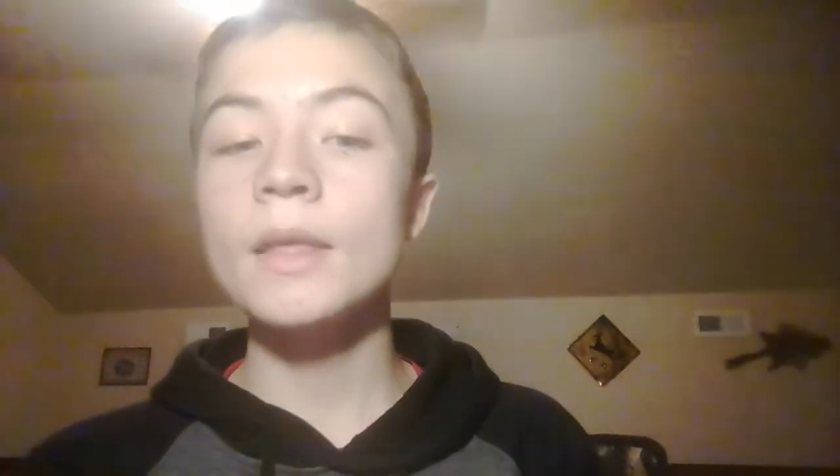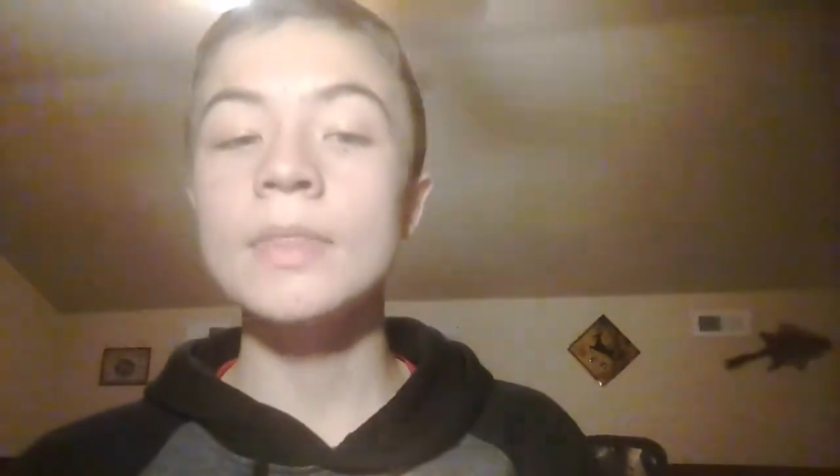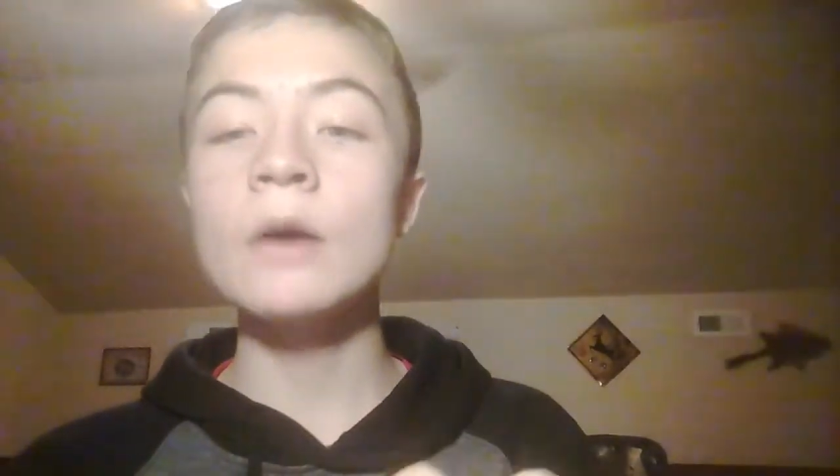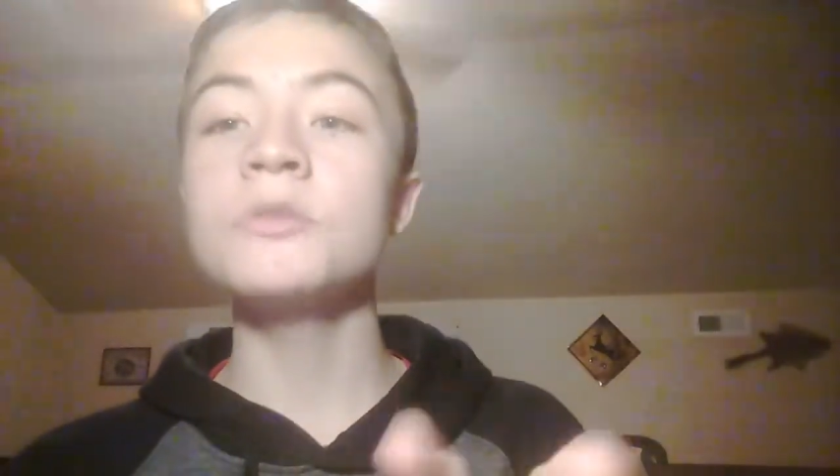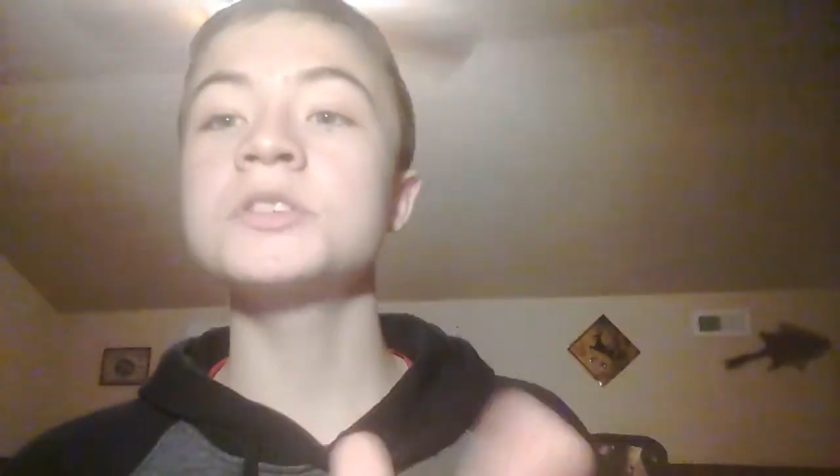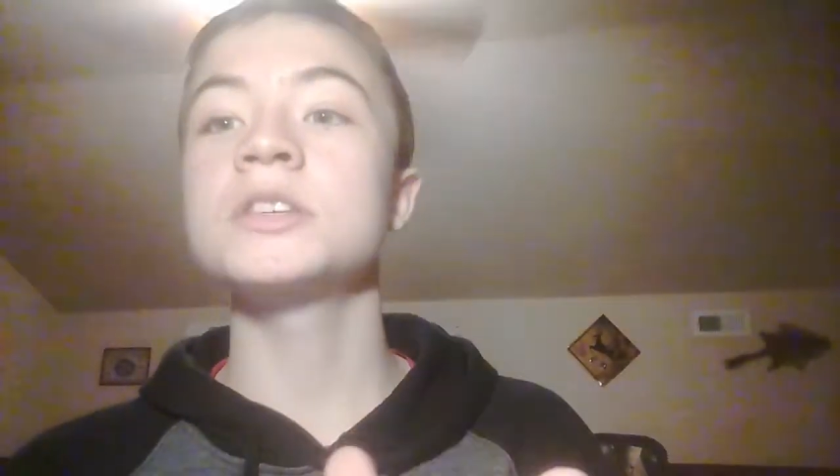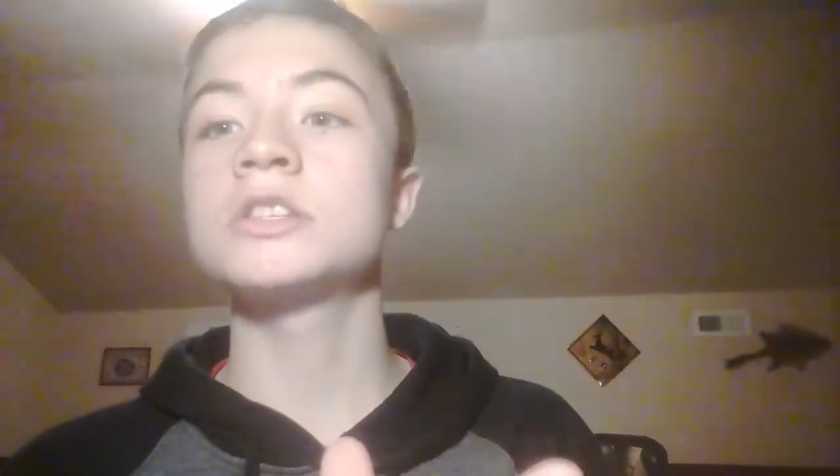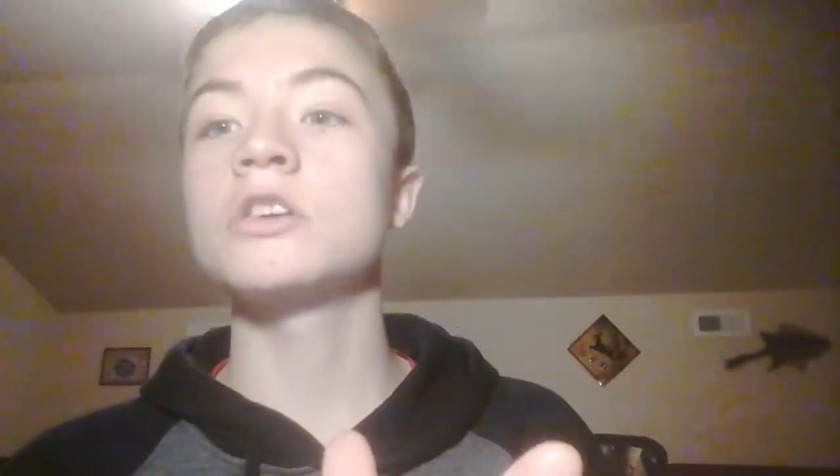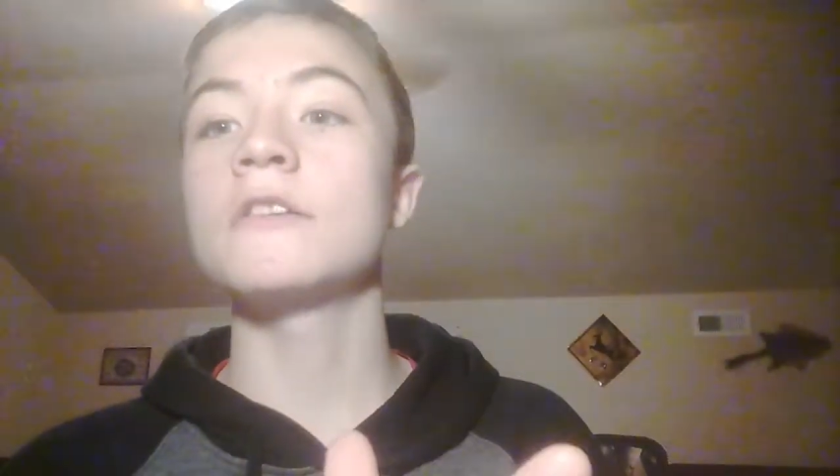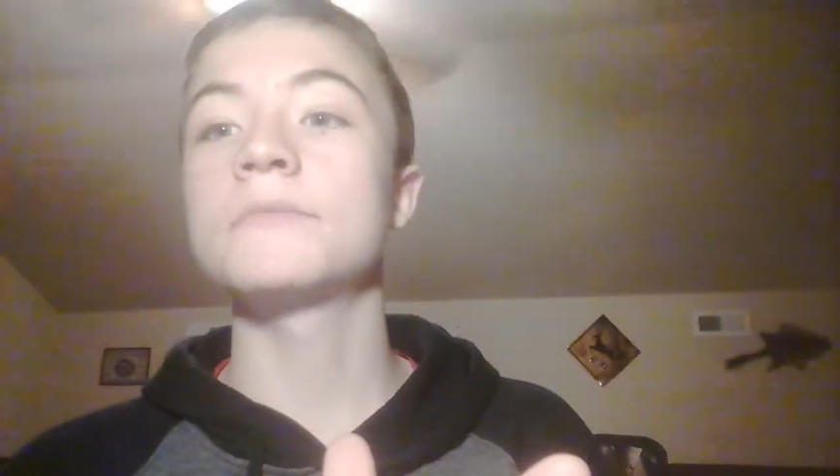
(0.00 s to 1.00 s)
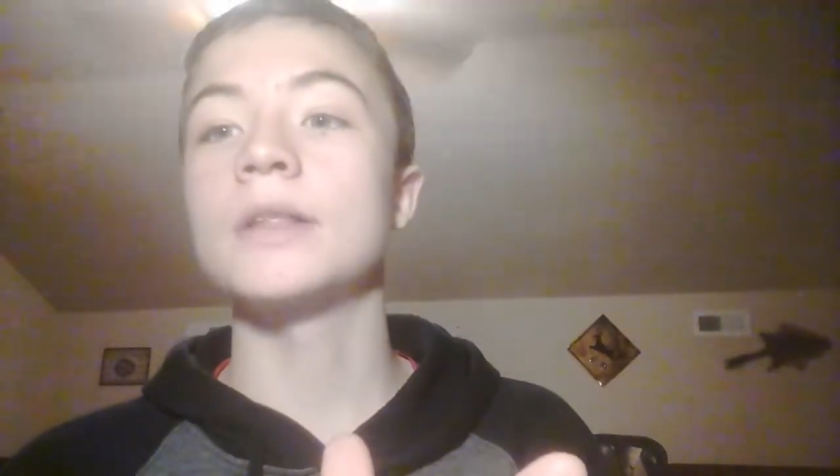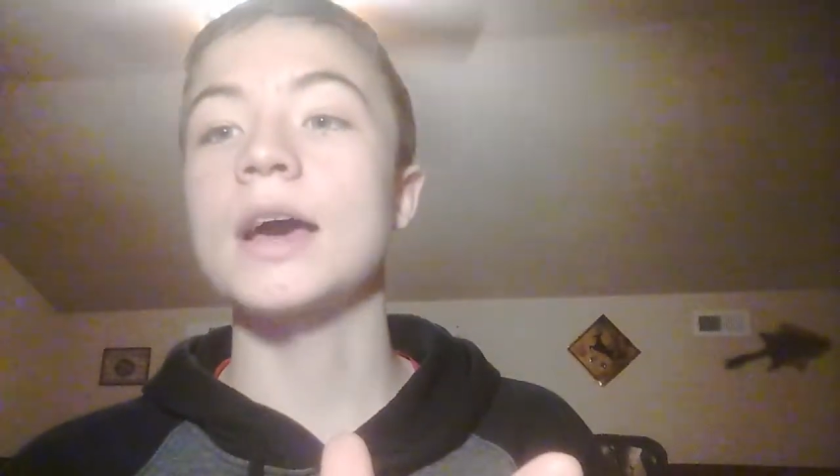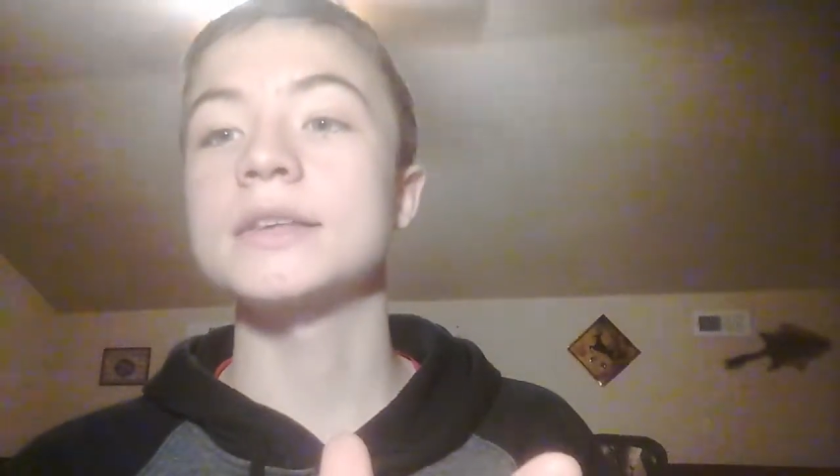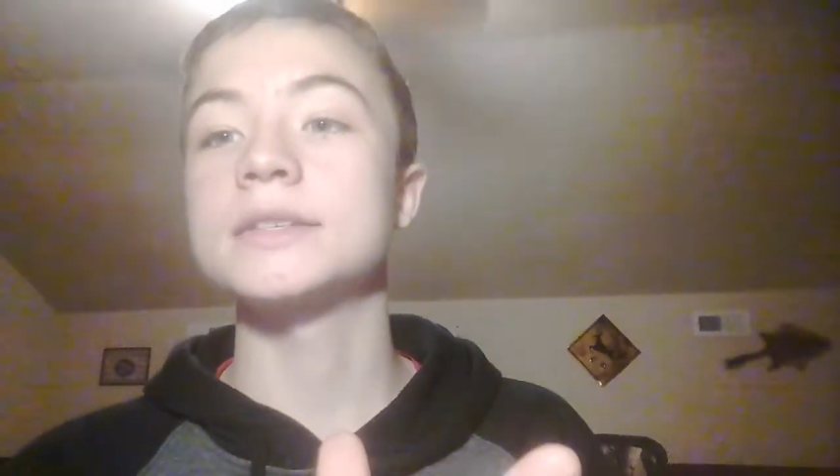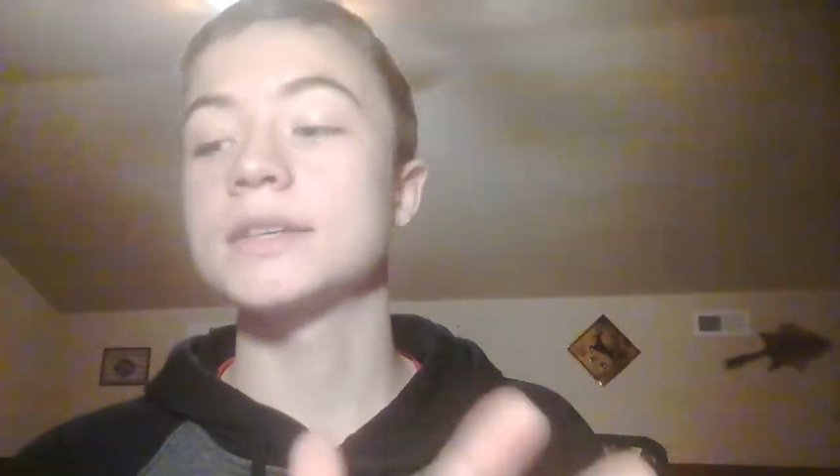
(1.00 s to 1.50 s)
that was just soft
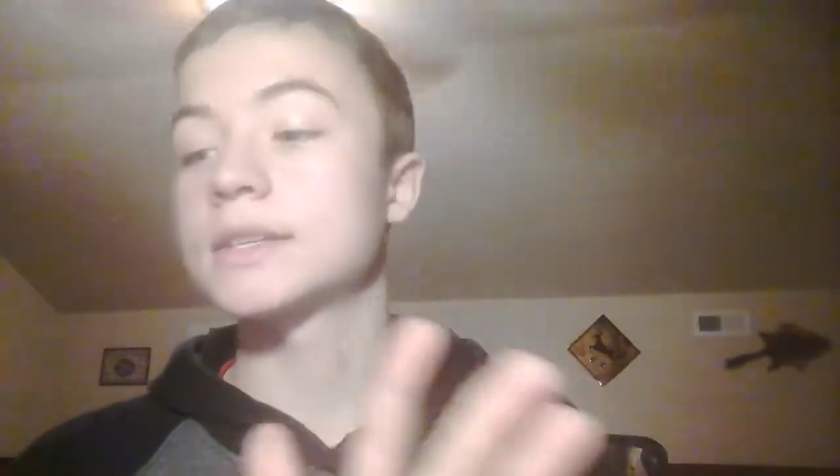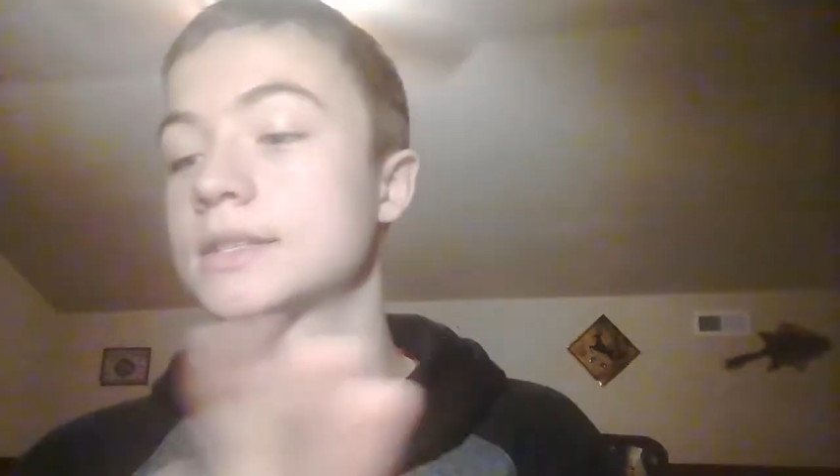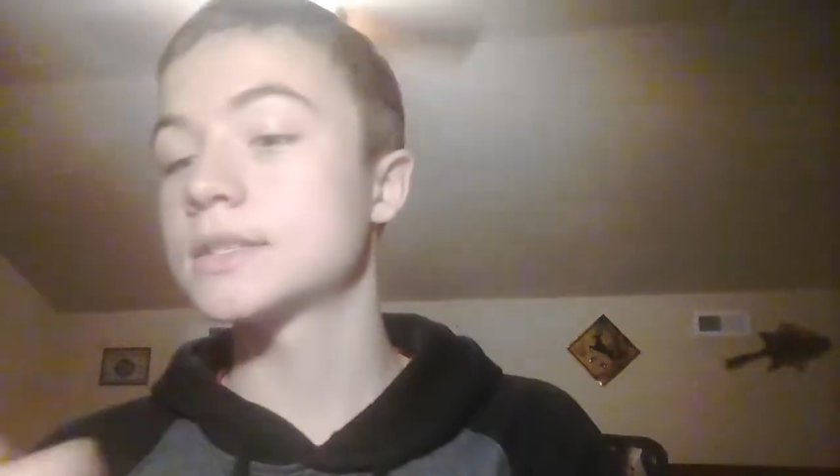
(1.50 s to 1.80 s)
plastics.